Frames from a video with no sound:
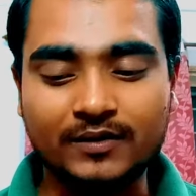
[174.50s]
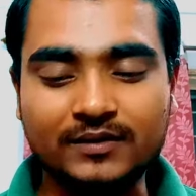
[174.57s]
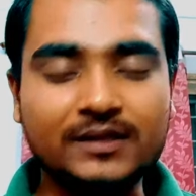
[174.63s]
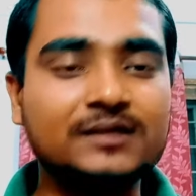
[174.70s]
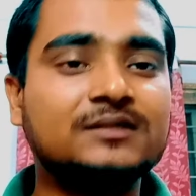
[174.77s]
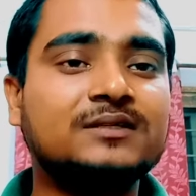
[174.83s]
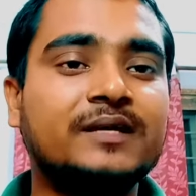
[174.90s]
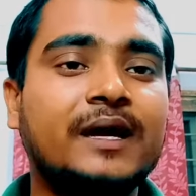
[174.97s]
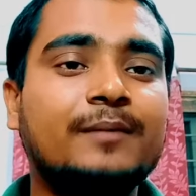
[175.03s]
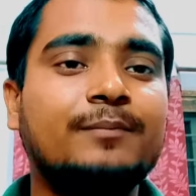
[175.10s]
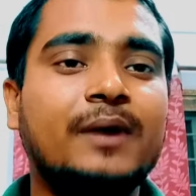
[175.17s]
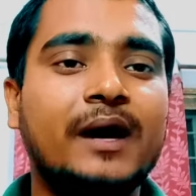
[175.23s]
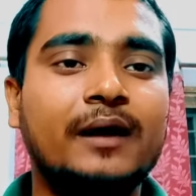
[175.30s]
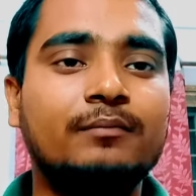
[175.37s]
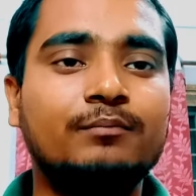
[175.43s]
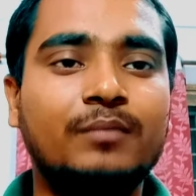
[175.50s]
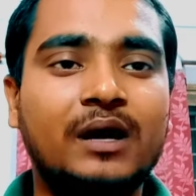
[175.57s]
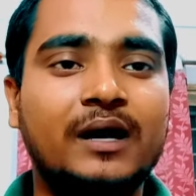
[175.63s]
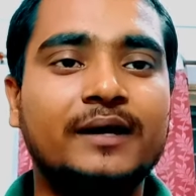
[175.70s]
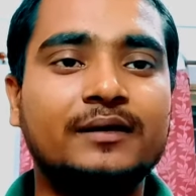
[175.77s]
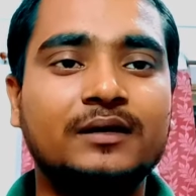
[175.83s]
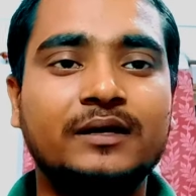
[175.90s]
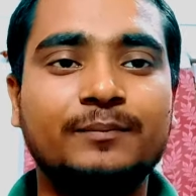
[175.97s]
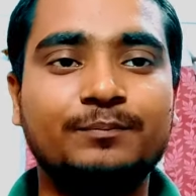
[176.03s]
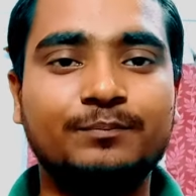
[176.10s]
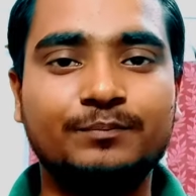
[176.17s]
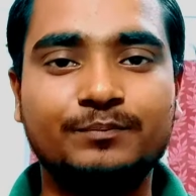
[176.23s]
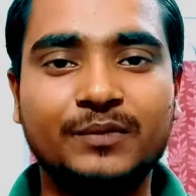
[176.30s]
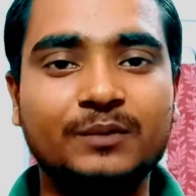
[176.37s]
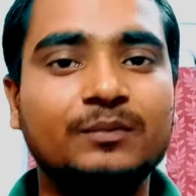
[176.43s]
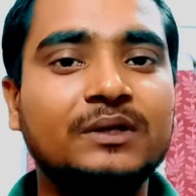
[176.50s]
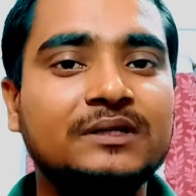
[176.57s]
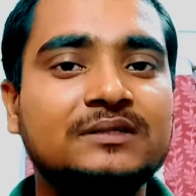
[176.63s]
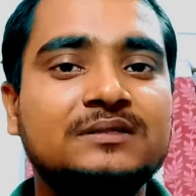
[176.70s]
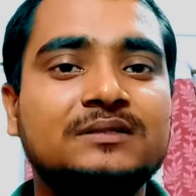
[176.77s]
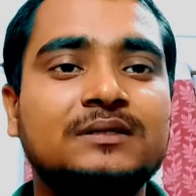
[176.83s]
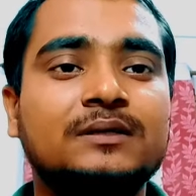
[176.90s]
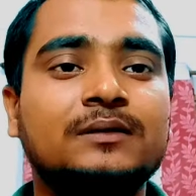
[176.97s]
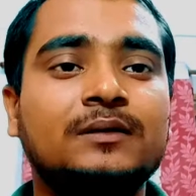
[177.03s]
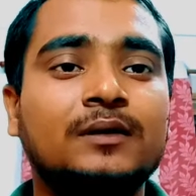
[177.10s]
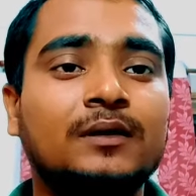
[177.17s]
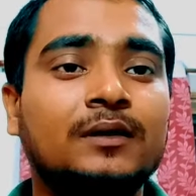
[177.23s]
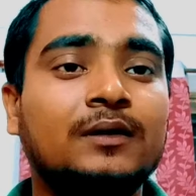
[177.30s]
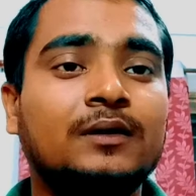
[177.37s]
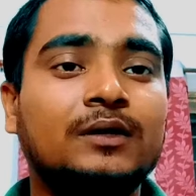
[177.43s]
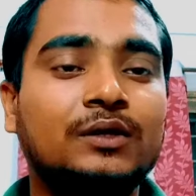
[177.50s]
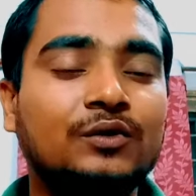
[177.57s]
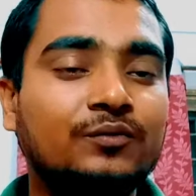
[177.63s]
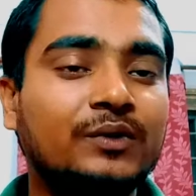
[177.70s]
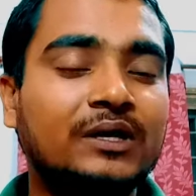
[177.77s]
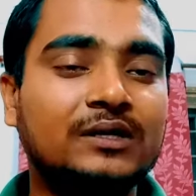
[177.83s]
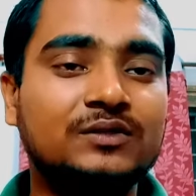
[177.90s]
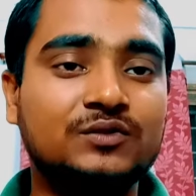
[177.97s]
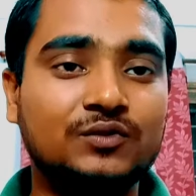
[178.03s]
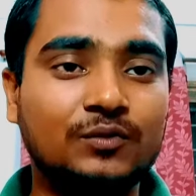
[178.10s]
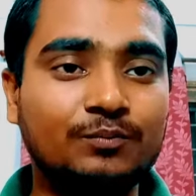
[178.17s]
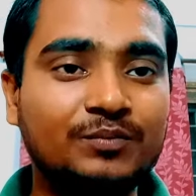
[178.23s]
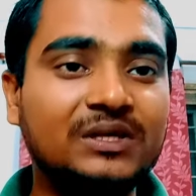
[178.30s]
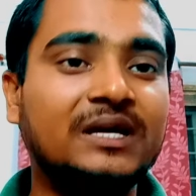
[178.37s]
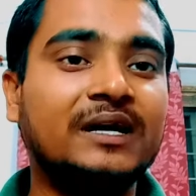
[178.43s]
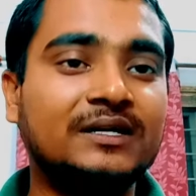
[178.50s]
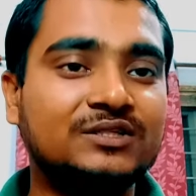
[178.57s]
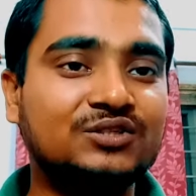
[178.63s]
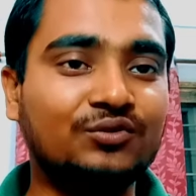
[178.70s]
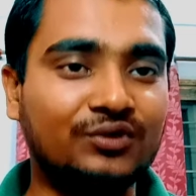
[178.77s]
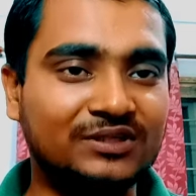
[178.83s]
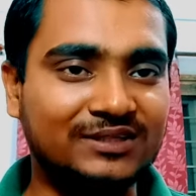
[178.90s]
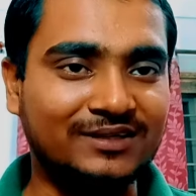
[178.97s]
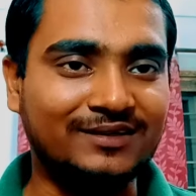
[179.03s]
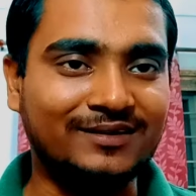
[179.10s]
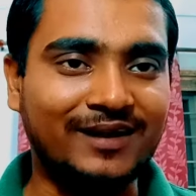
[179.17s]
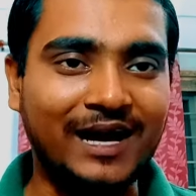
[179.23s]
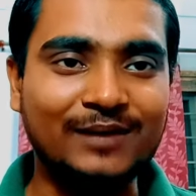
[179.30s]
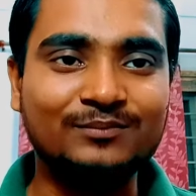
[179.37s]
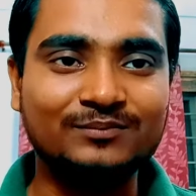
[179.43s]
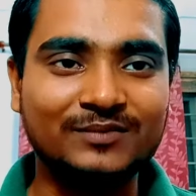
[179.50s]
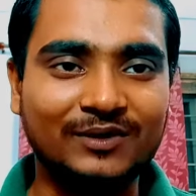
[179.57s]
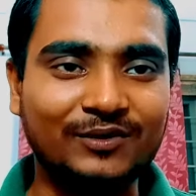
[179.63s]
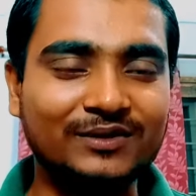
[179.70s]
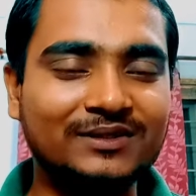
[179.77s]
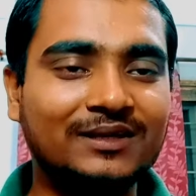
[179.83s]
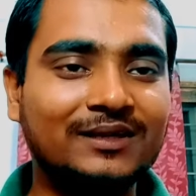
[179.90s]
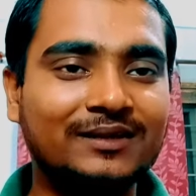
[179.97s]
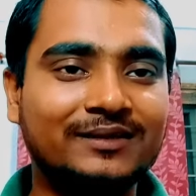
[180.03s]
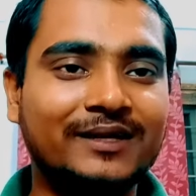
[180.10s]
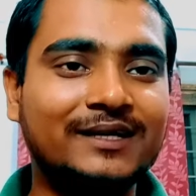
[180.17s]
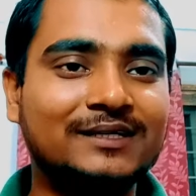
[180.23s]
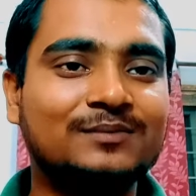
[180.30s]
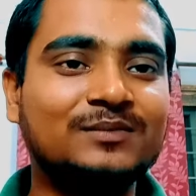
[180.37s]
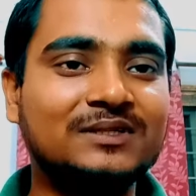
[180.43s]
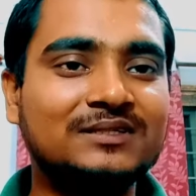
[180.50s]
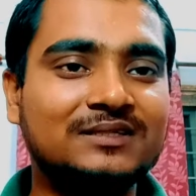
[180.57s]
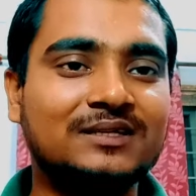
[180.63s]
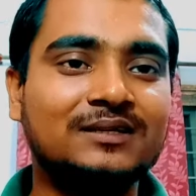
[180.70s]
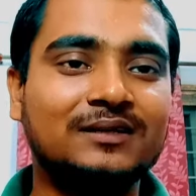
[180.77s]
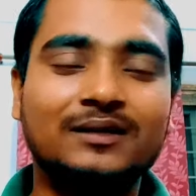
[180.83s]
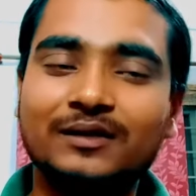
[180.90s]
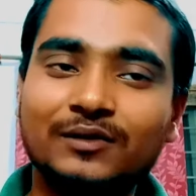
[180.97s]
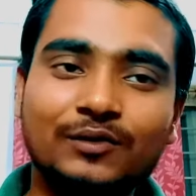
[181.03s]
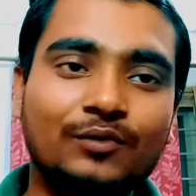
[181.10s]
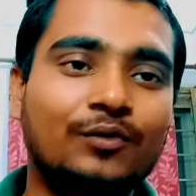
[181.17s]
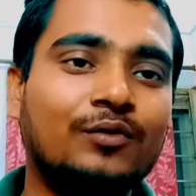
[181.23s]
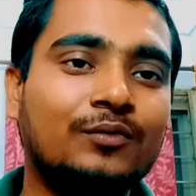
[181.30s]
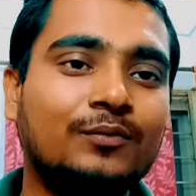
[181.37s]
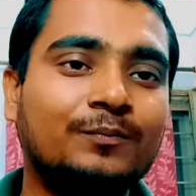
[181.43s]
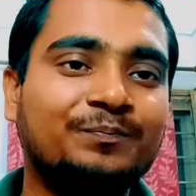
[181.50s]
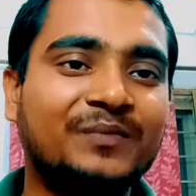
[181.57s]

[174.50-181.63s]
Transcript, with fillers: this time have bar published new vacancy of BRC original. I'm original, that means no